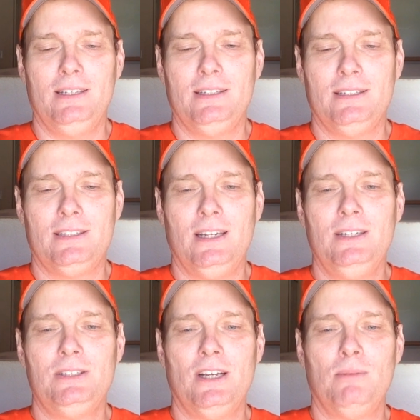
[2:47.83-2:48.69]

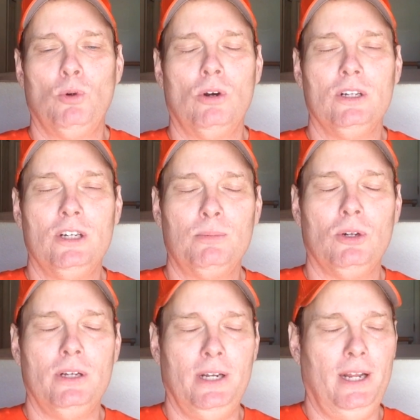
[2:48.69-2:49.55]
things that are more
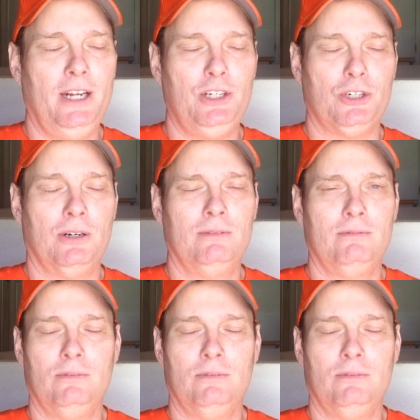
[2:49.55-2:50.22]
liberal in nature,